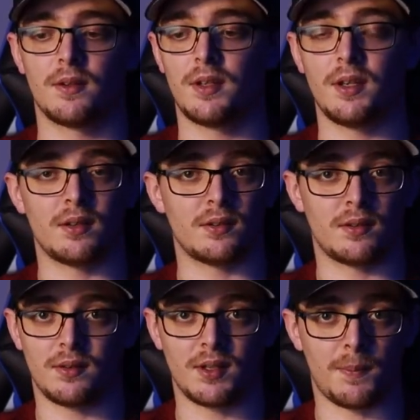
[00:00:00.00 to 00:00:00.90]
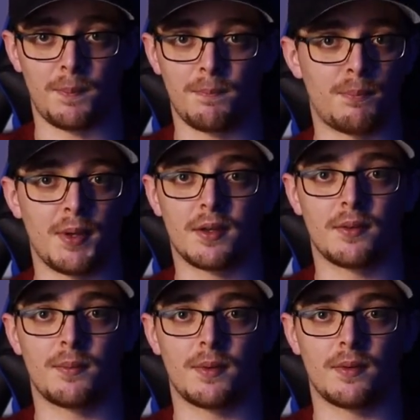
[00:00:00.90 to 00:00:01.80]
He had a pick
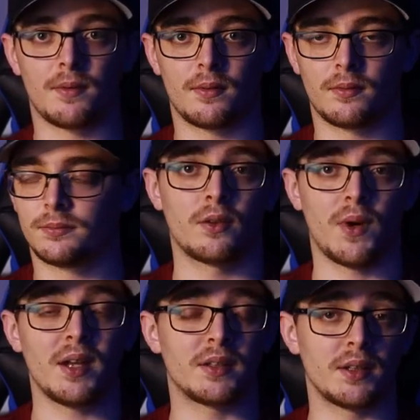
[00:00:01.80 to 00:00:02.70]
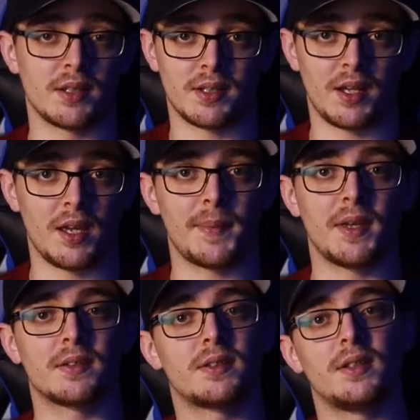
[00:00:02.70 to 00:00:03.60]
of a, granted that's an
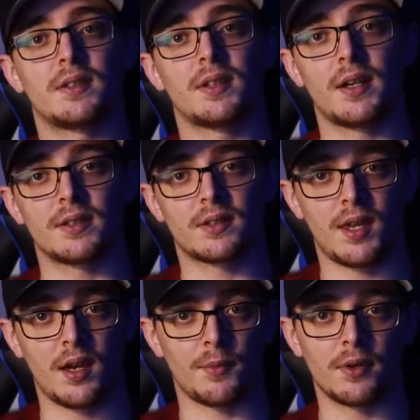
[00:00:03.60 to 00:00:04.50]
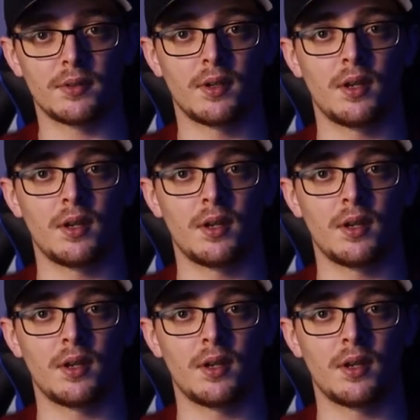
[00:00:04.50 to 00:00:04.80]
APS-C sized camera,